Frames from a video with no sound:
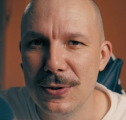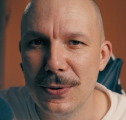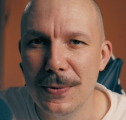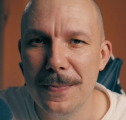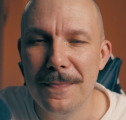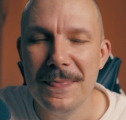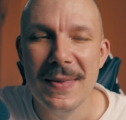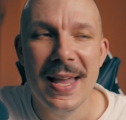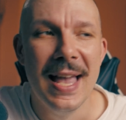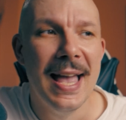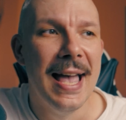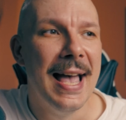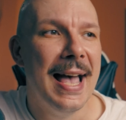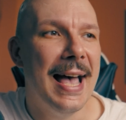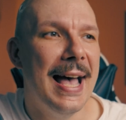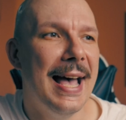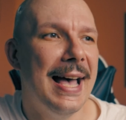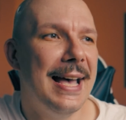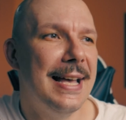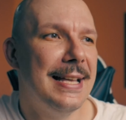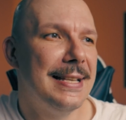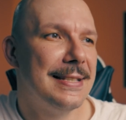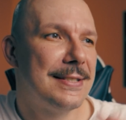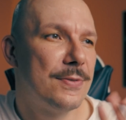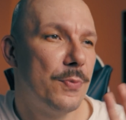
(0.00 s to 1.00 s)
you.
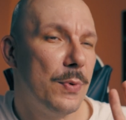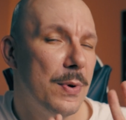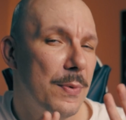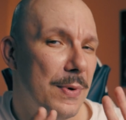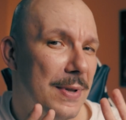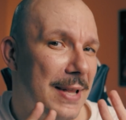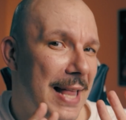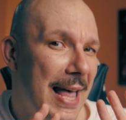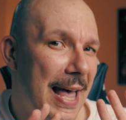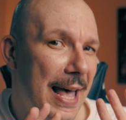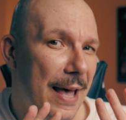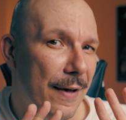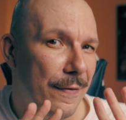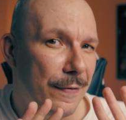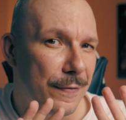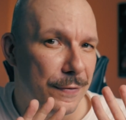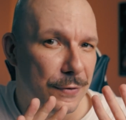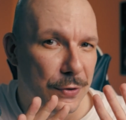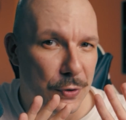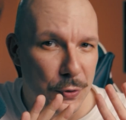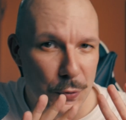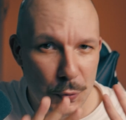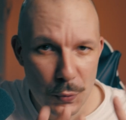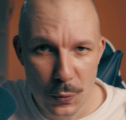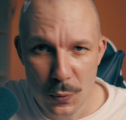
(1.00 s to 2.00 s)
And we will have
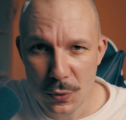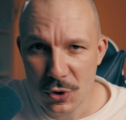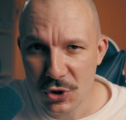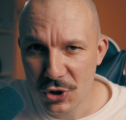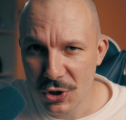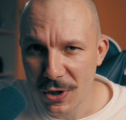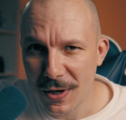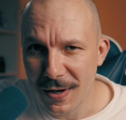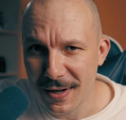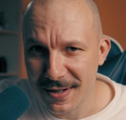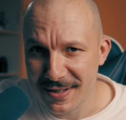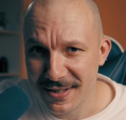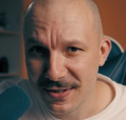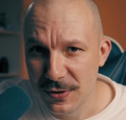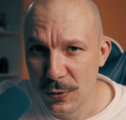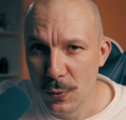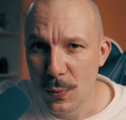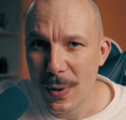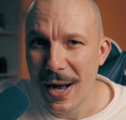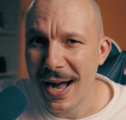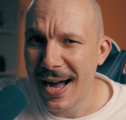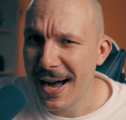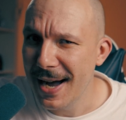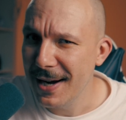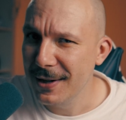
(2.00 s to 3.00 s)
2 charts,
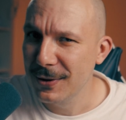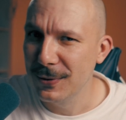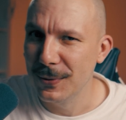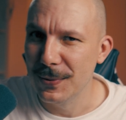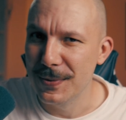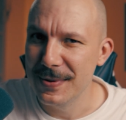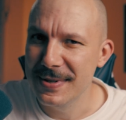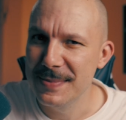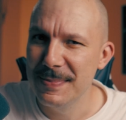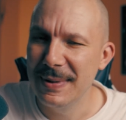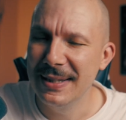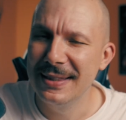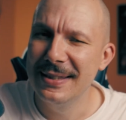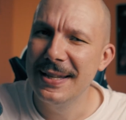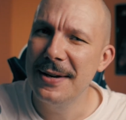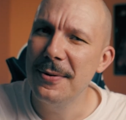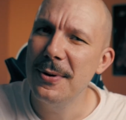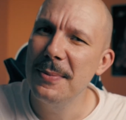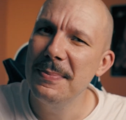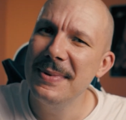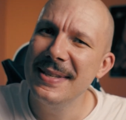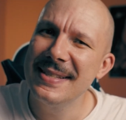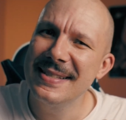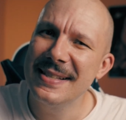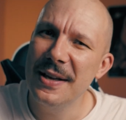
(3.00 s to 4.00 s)
2 actors, but there
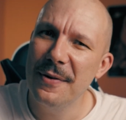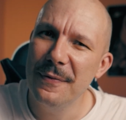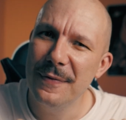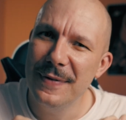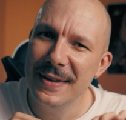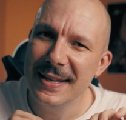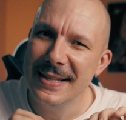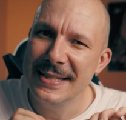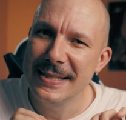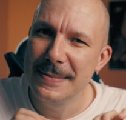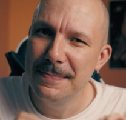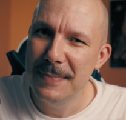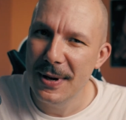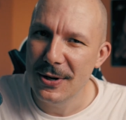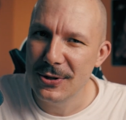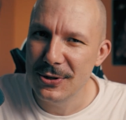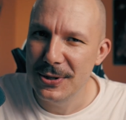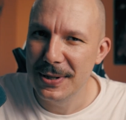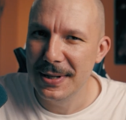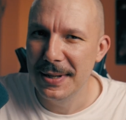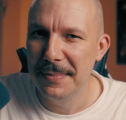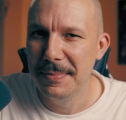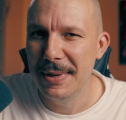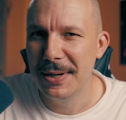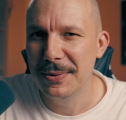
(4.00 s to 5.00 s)
will be something
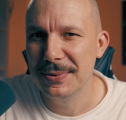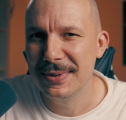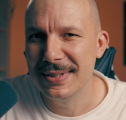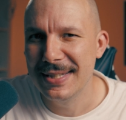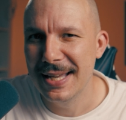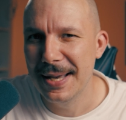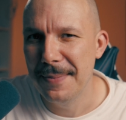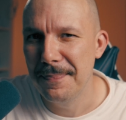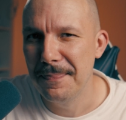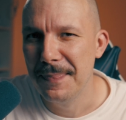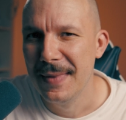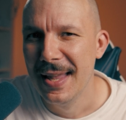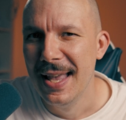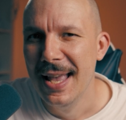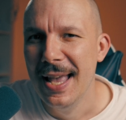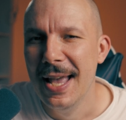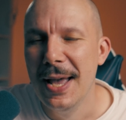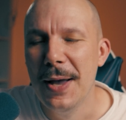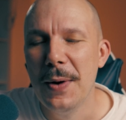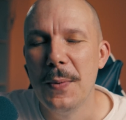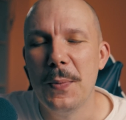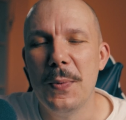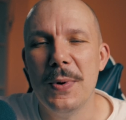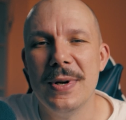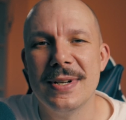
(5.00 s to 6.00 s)
special about them,
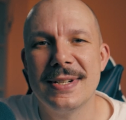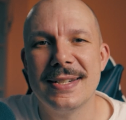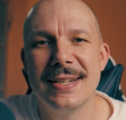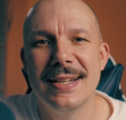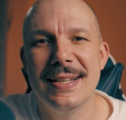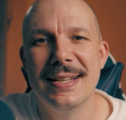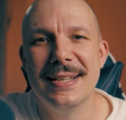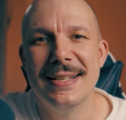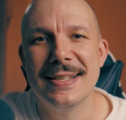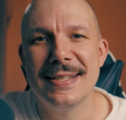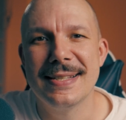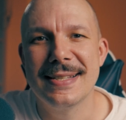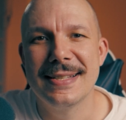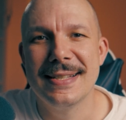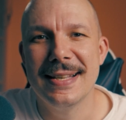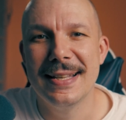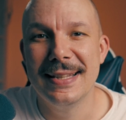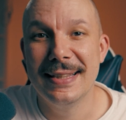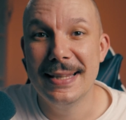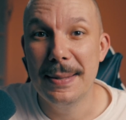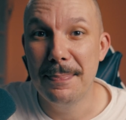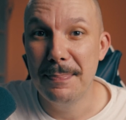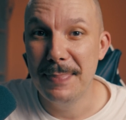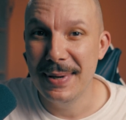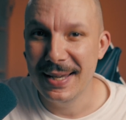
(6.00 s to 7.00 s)
which is
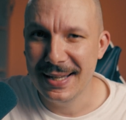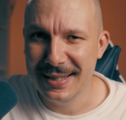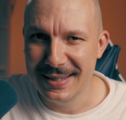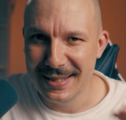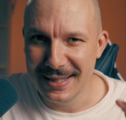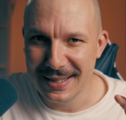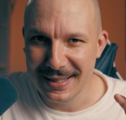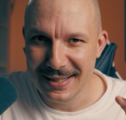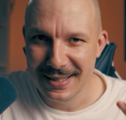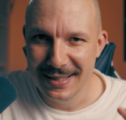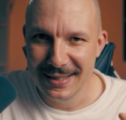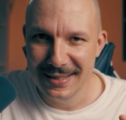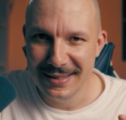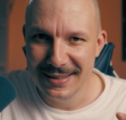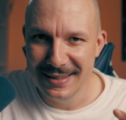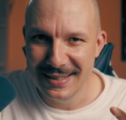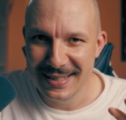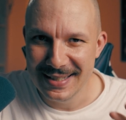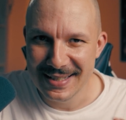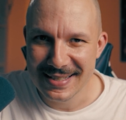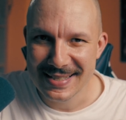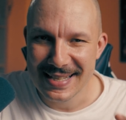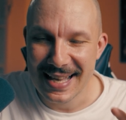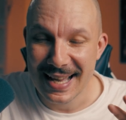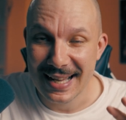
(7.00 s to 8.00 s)
depicting
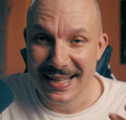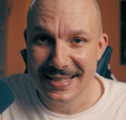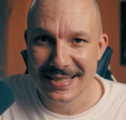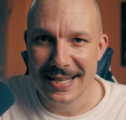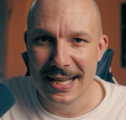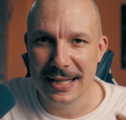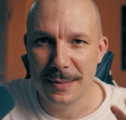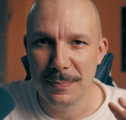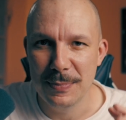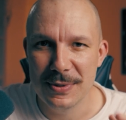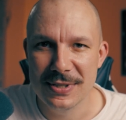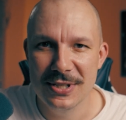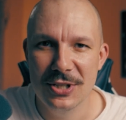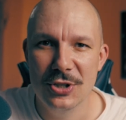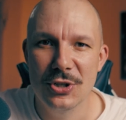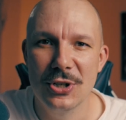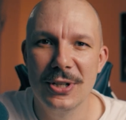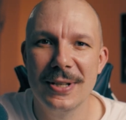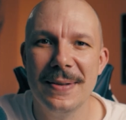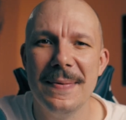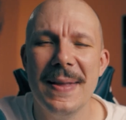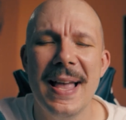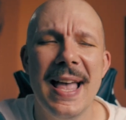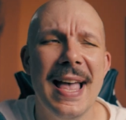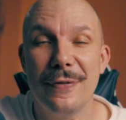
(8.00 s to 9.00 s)
this exact
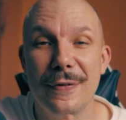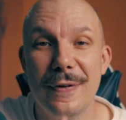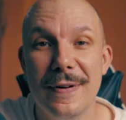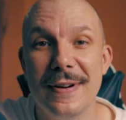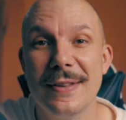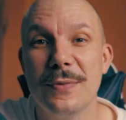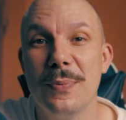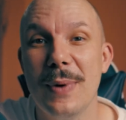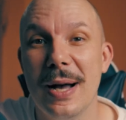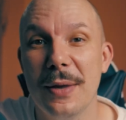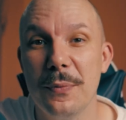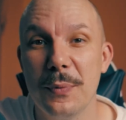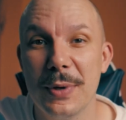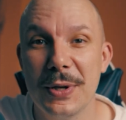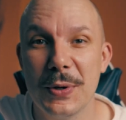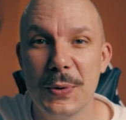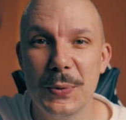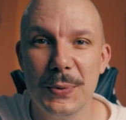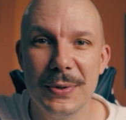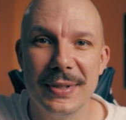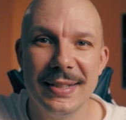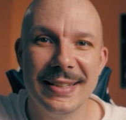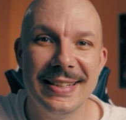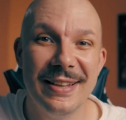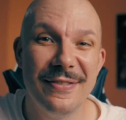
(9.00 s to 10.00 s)
position. The first one we
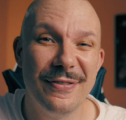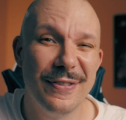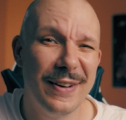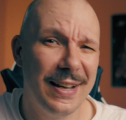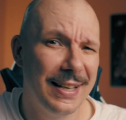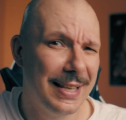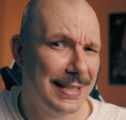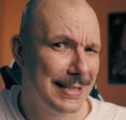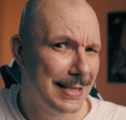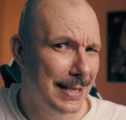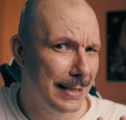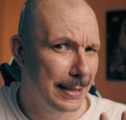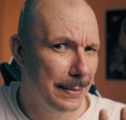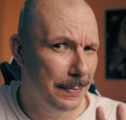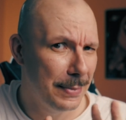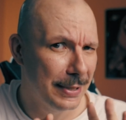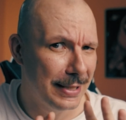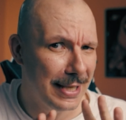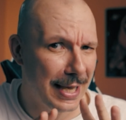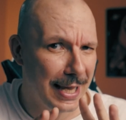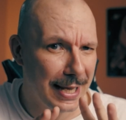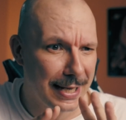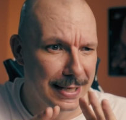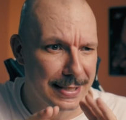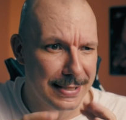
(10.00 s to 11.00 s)
could define as a little
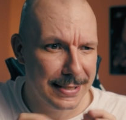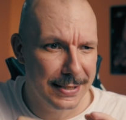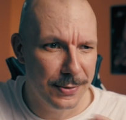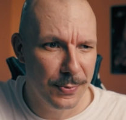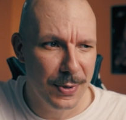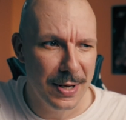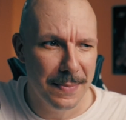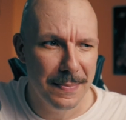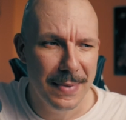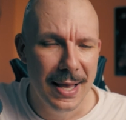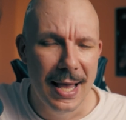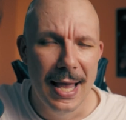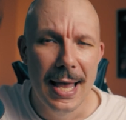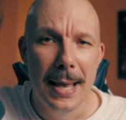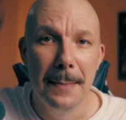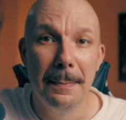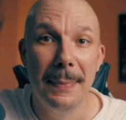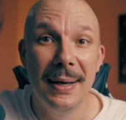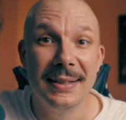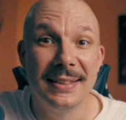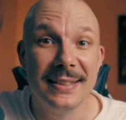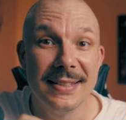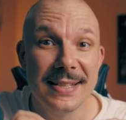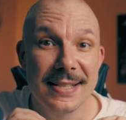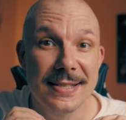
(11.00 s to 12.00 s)
bit extreme,
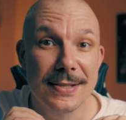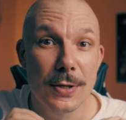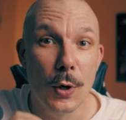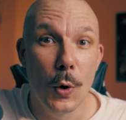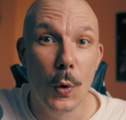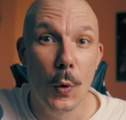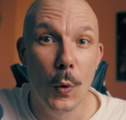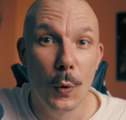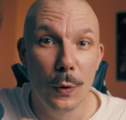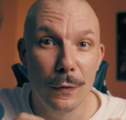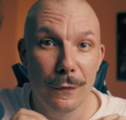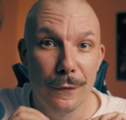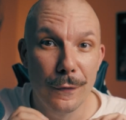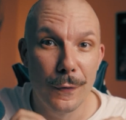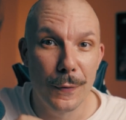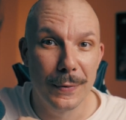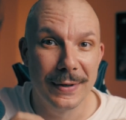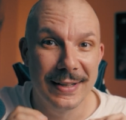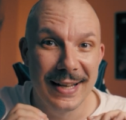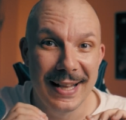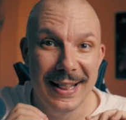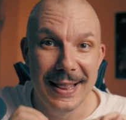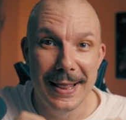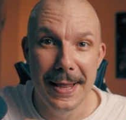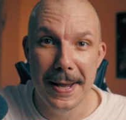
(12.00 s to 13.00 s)
but it is all for
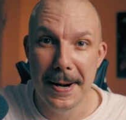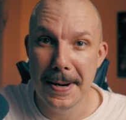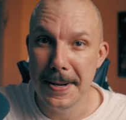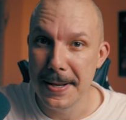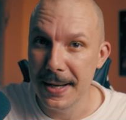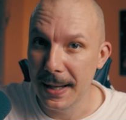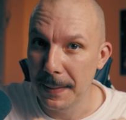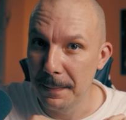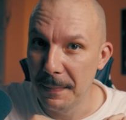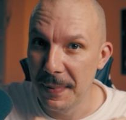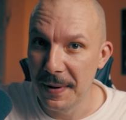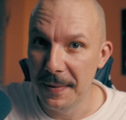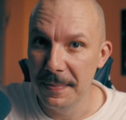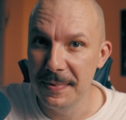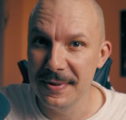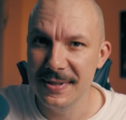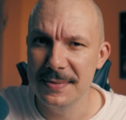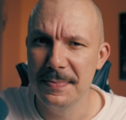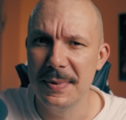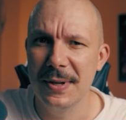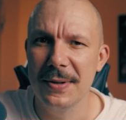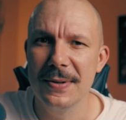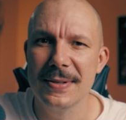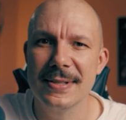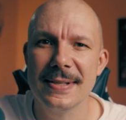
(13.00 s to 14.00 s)
the learning purpose,
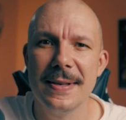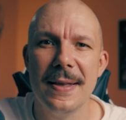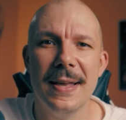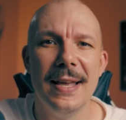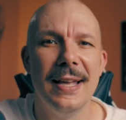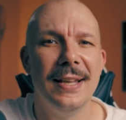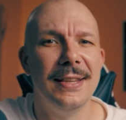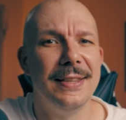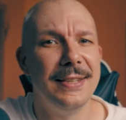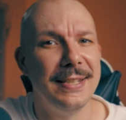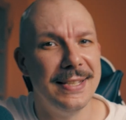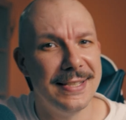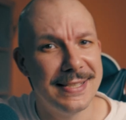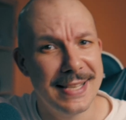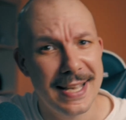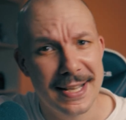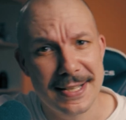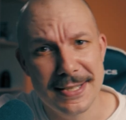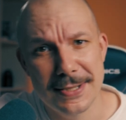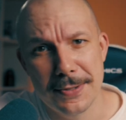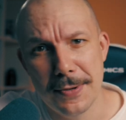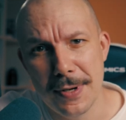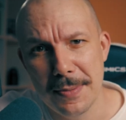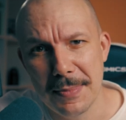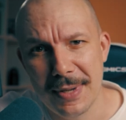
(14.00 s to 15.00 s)
because these
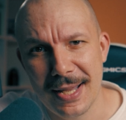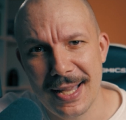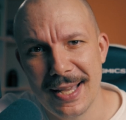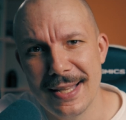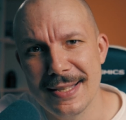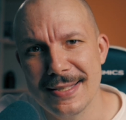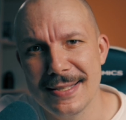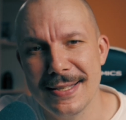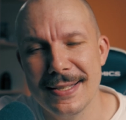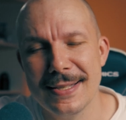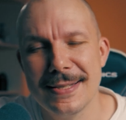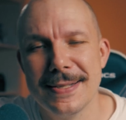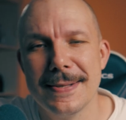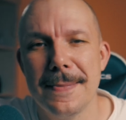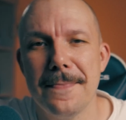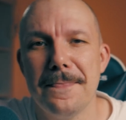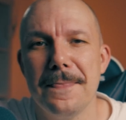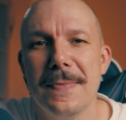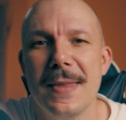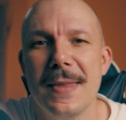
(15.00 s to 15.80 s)
extreme cases,